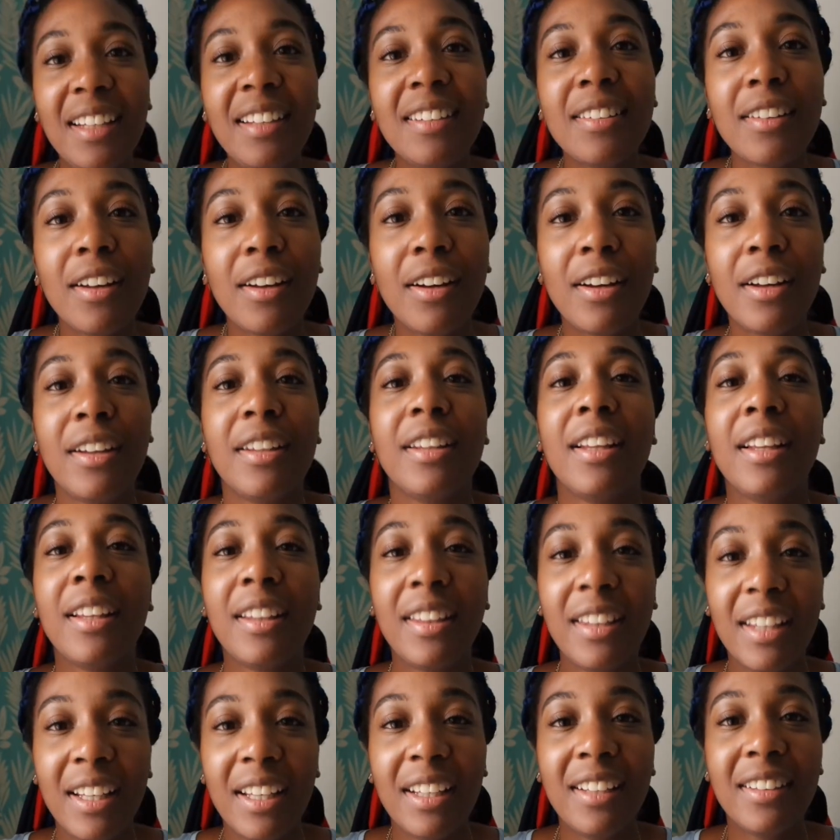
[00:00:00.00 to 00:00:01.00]
These are
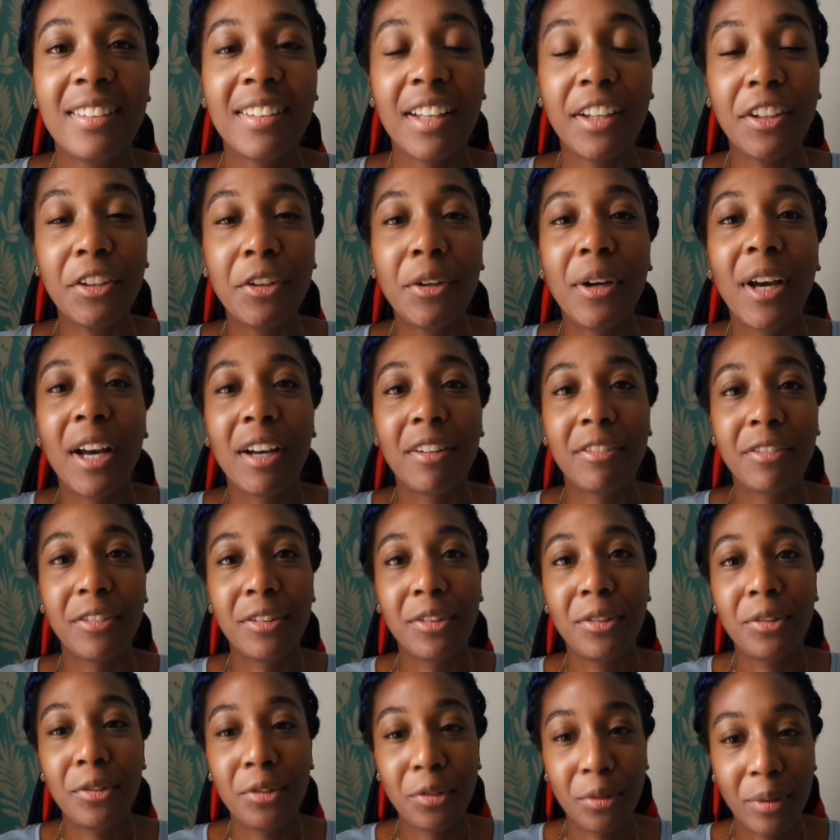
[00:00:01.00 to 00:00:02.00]
the things that you
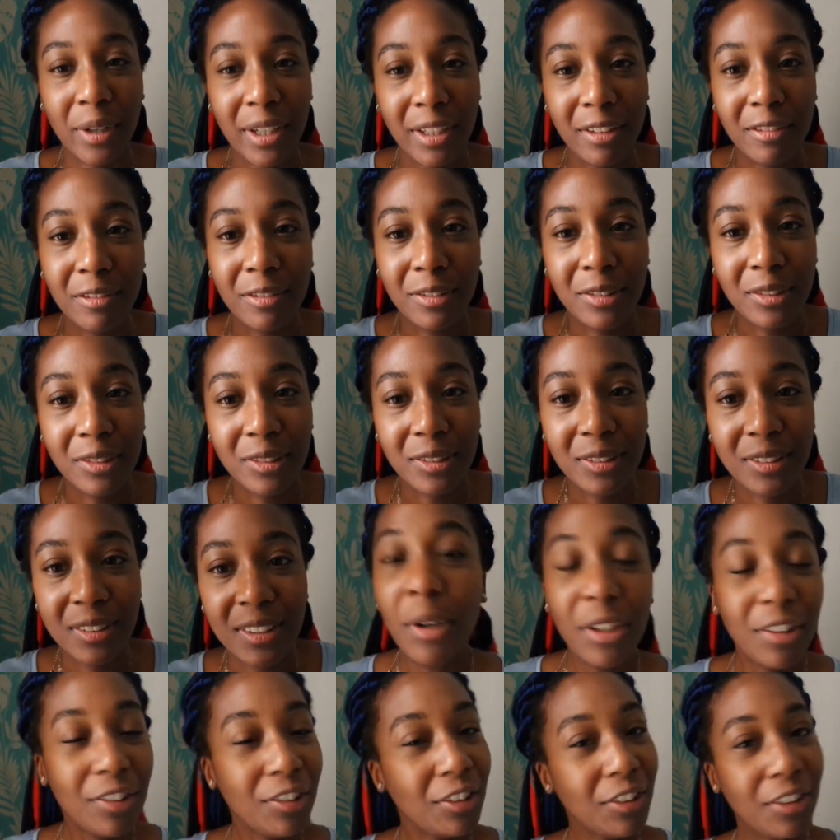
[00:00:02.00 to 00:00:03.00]
have to train for,
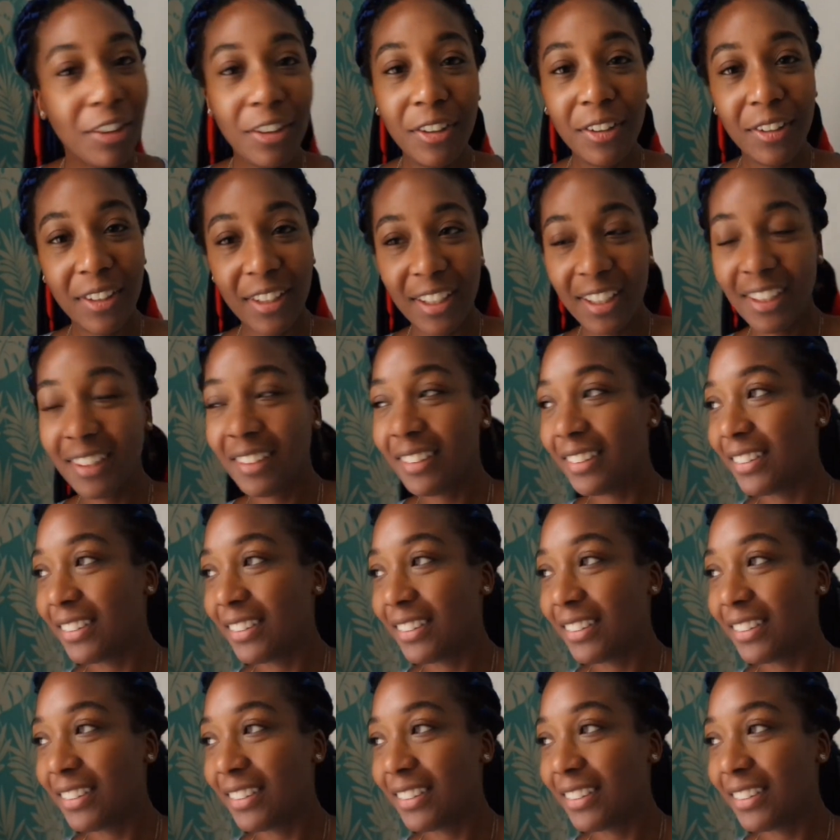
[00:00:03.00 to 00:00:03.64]
which you don't,